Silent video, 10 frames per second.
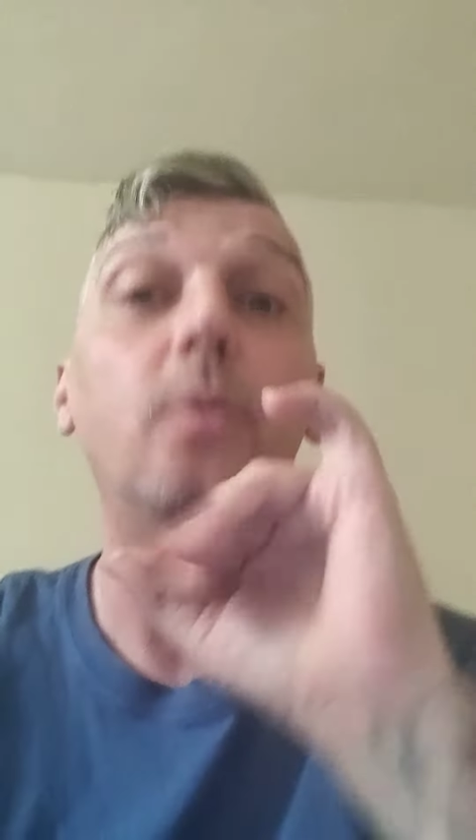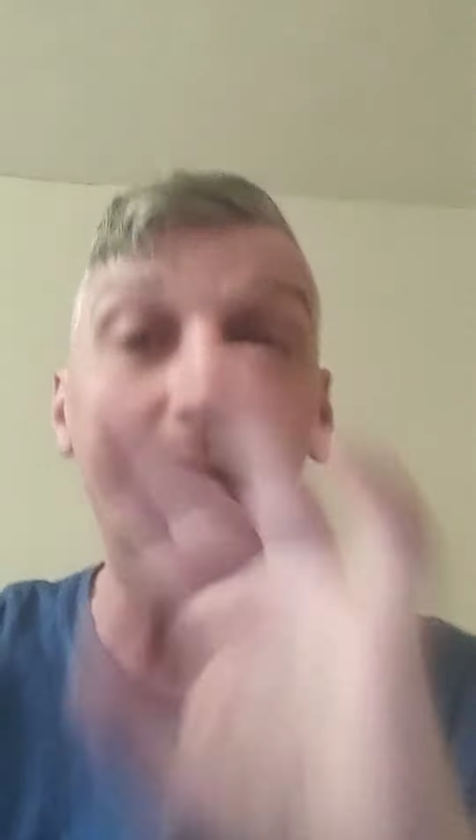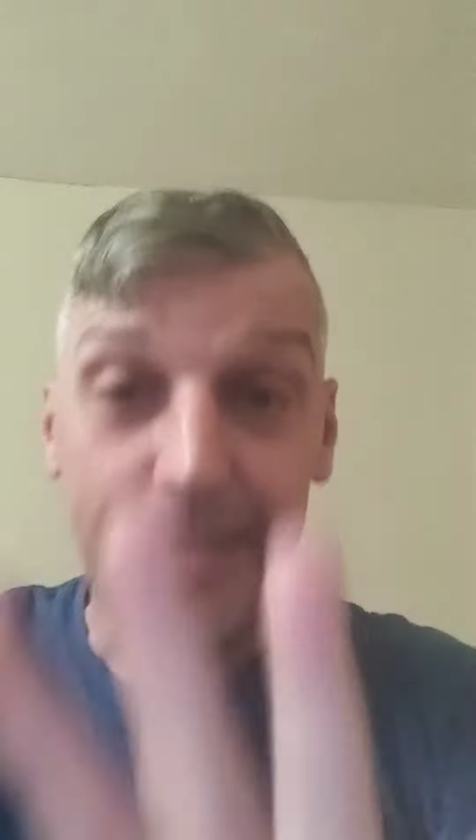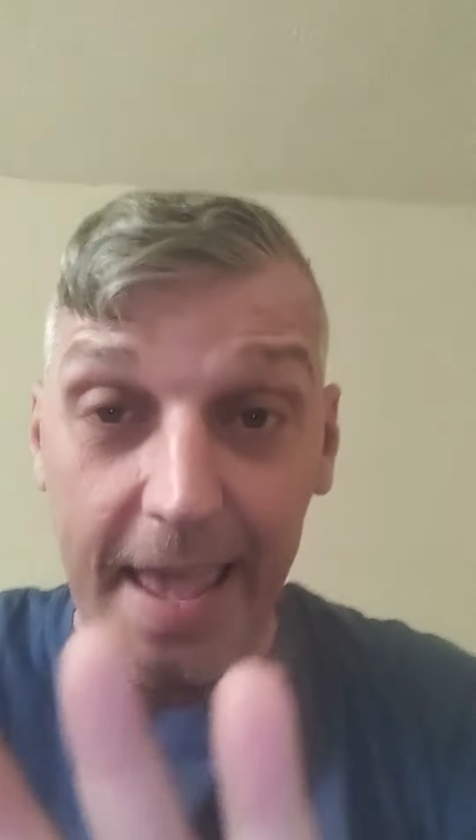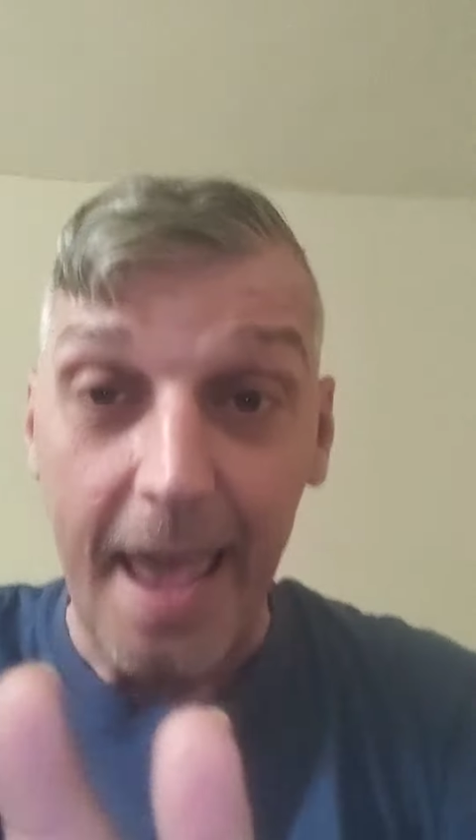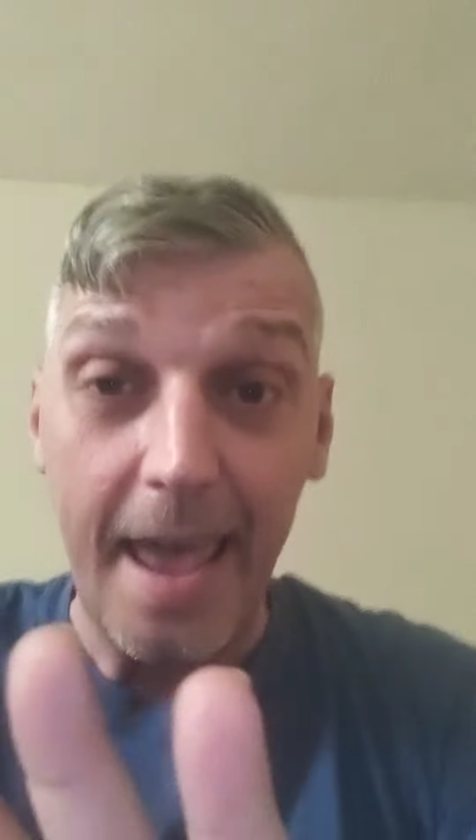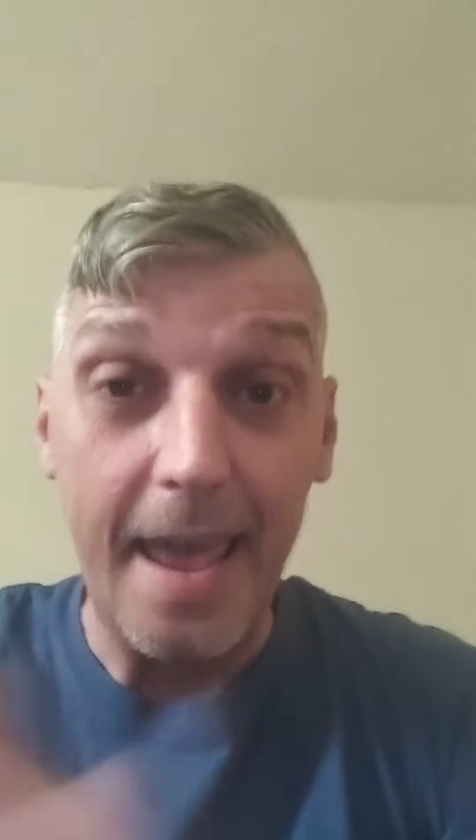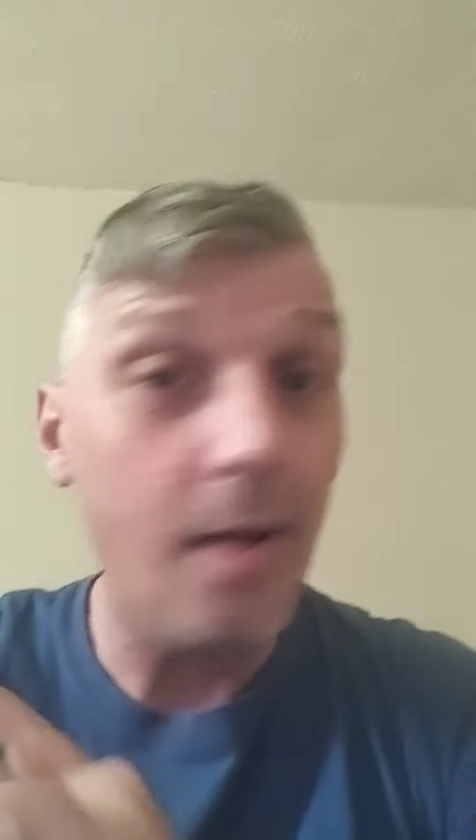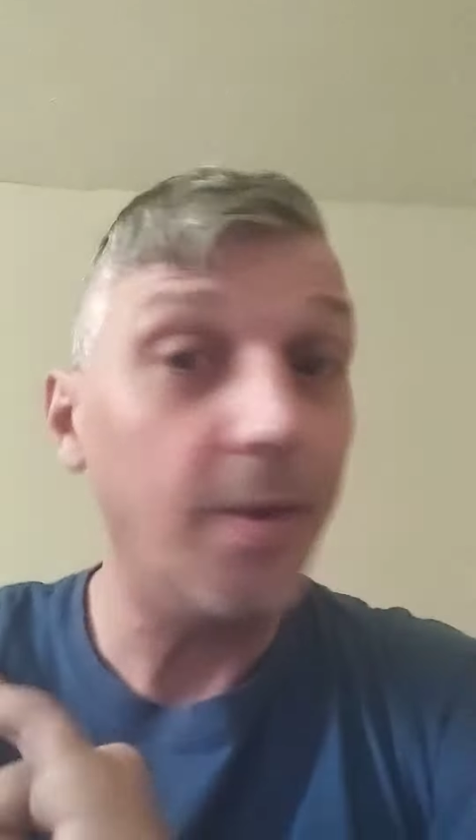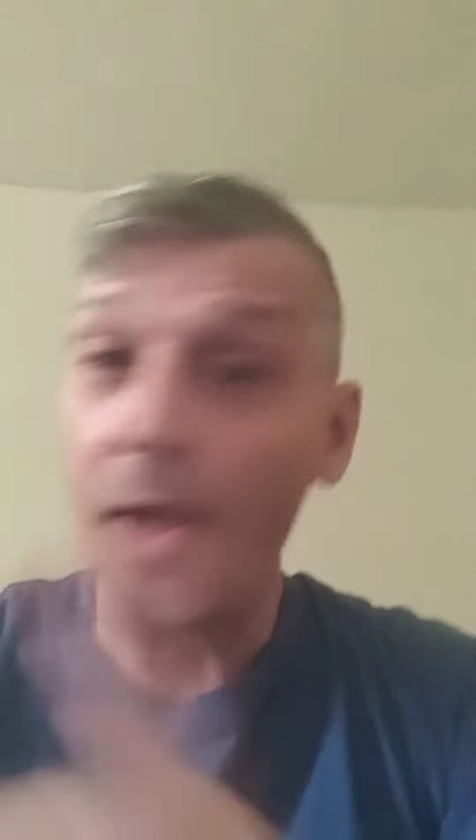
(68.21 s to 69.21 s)
with
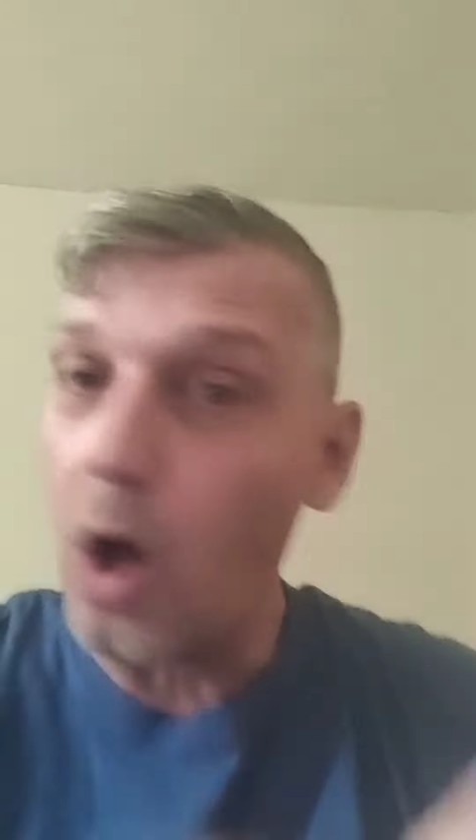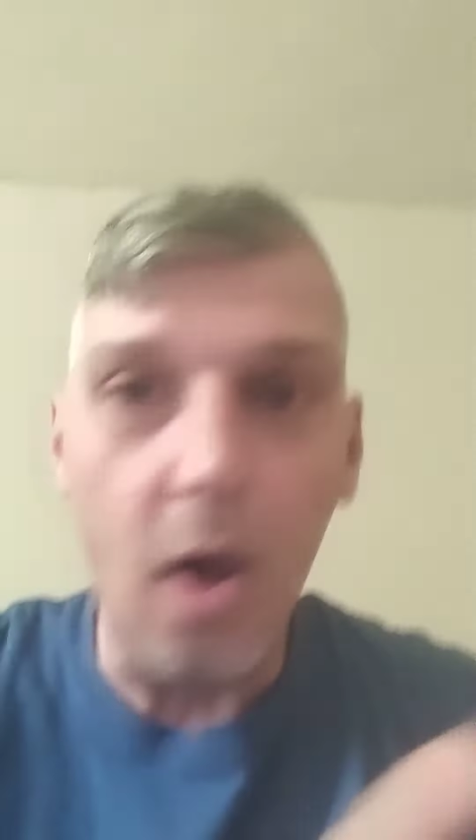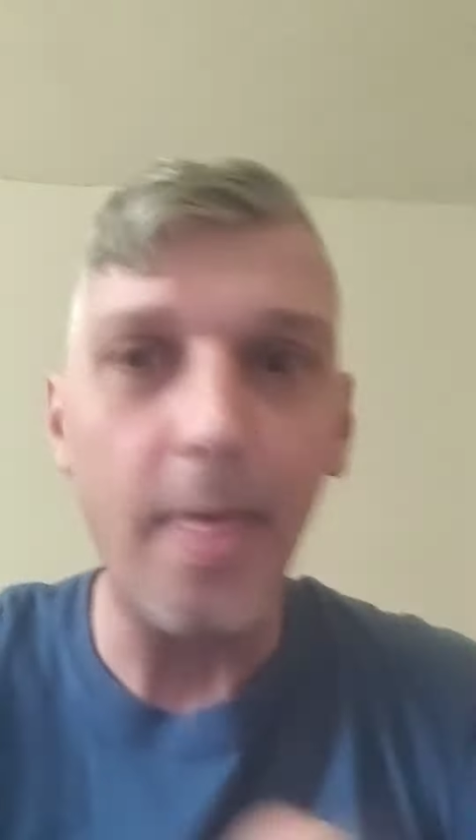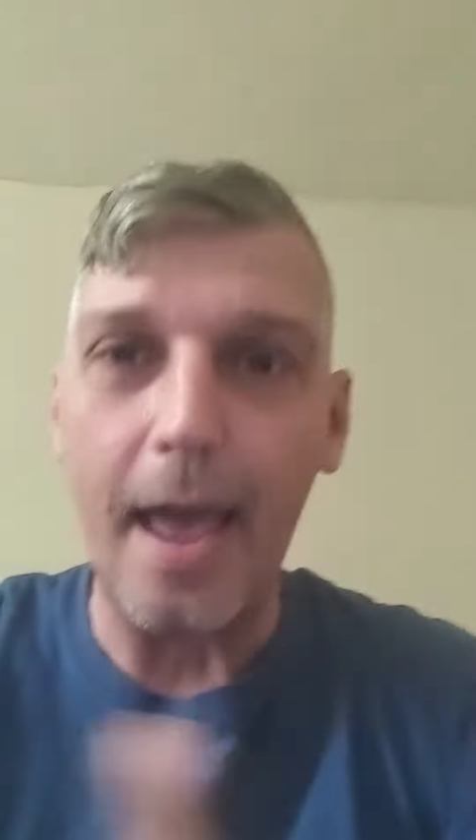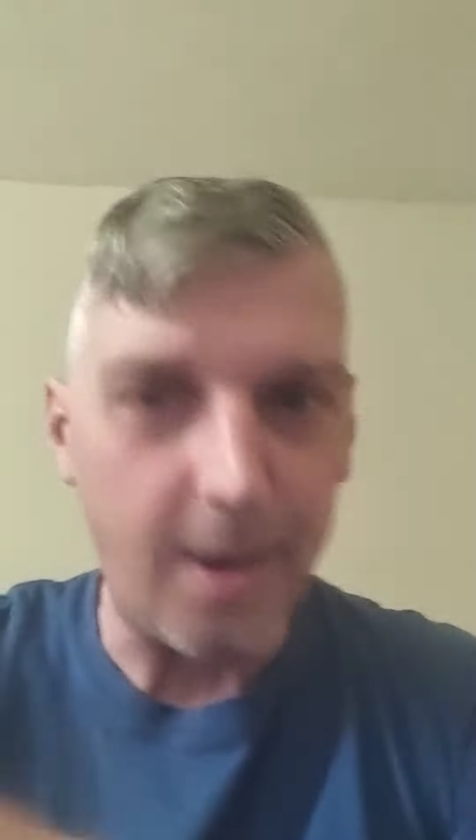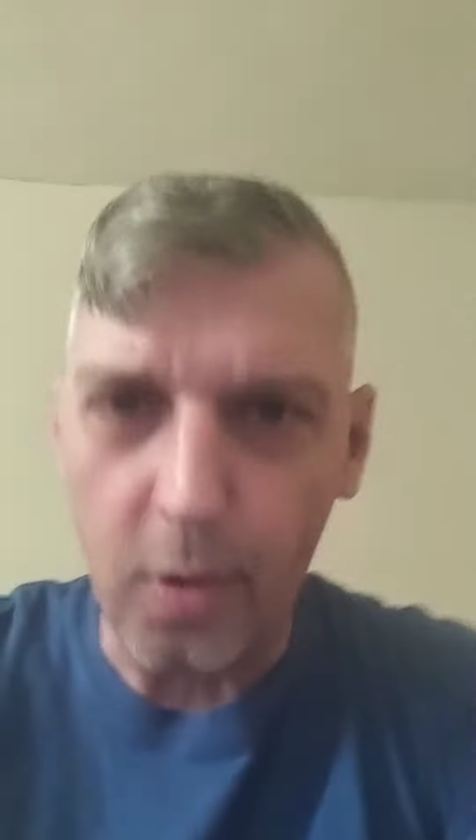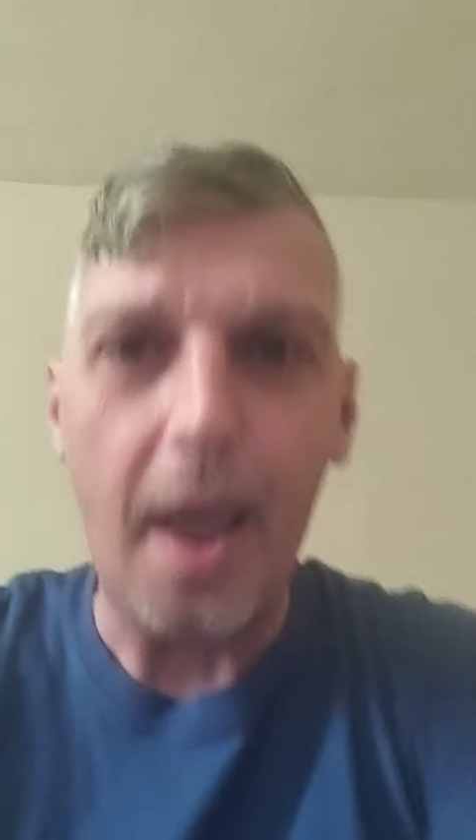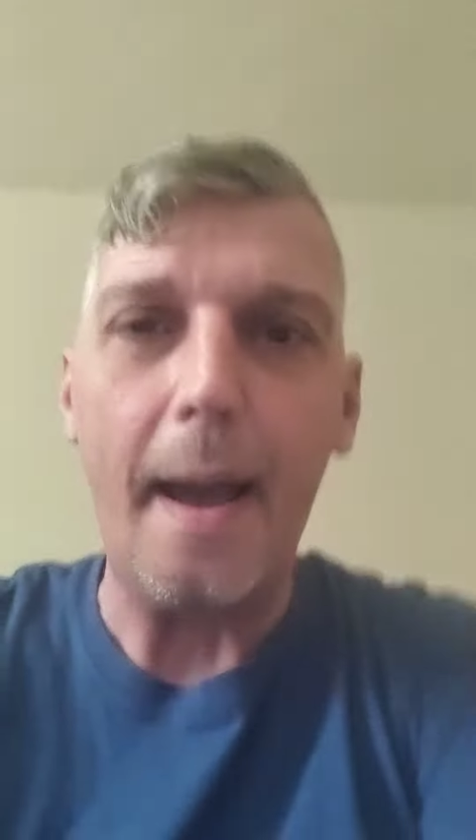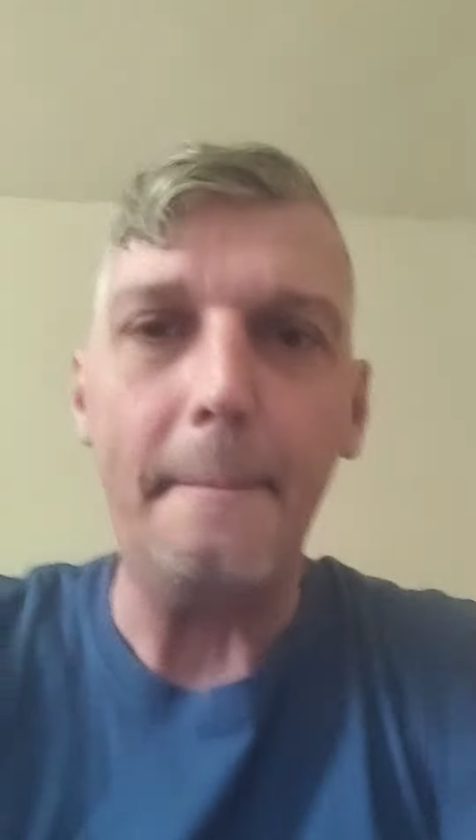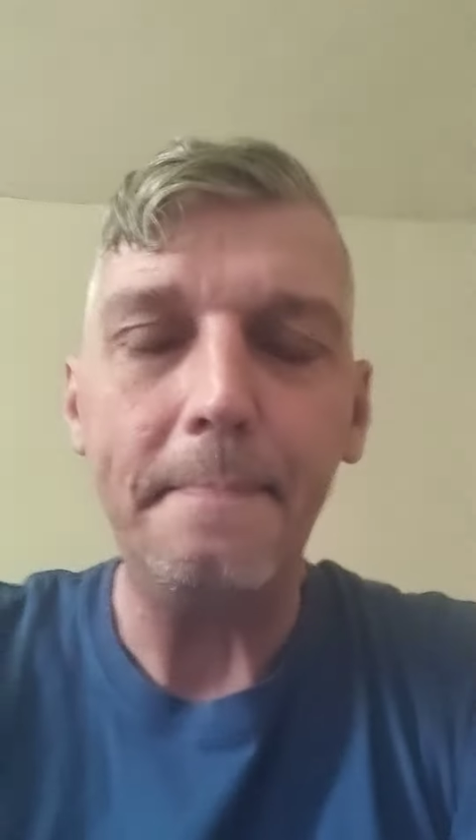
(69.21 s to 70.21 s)
gay, with all that
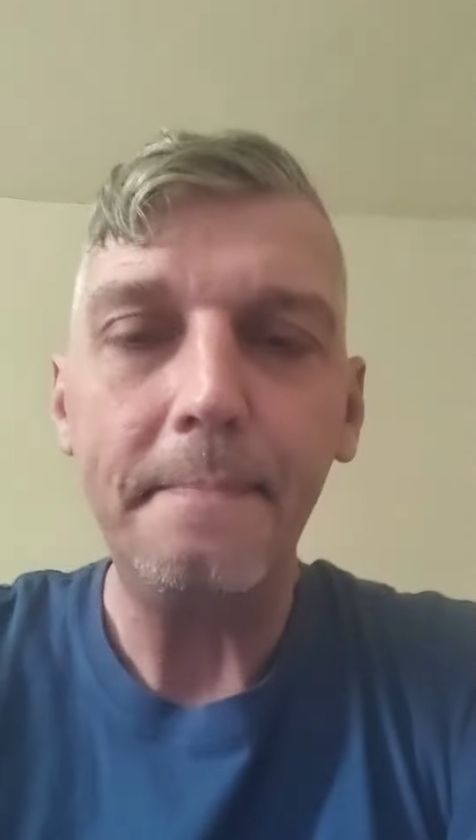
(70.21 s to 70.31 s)
crap.